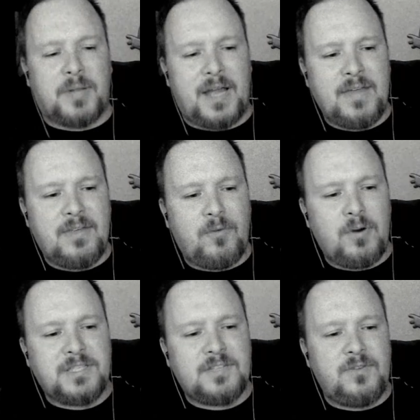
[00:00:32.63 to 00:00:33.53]
Playing the
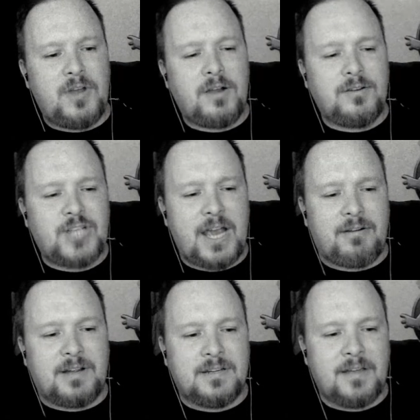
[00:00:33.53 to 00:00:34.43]
voice of Nerd
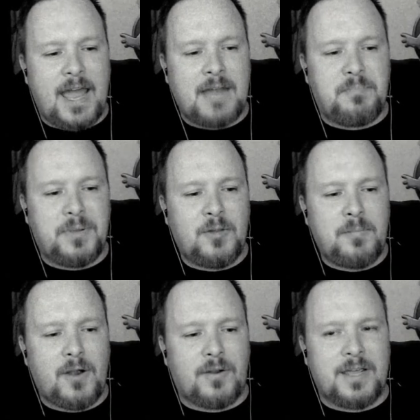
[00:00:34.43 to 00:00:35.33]
Jared and Bill
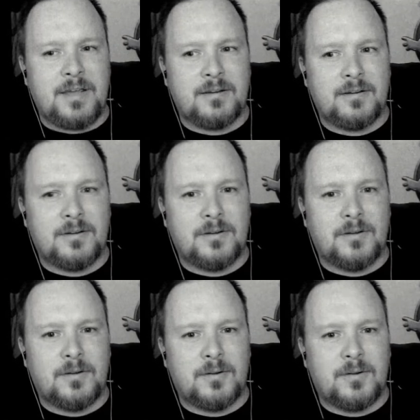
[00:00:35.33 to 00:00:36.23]
Murray
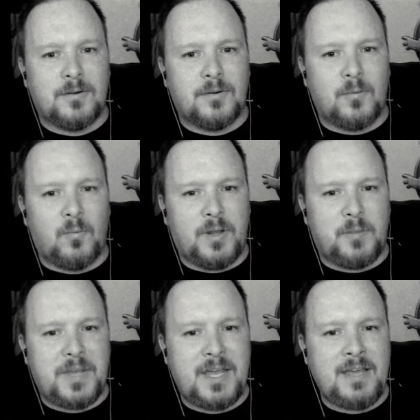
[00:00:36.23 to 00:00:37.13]

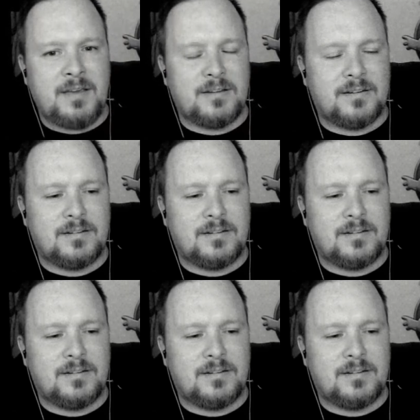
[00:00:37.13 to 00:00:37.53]
will be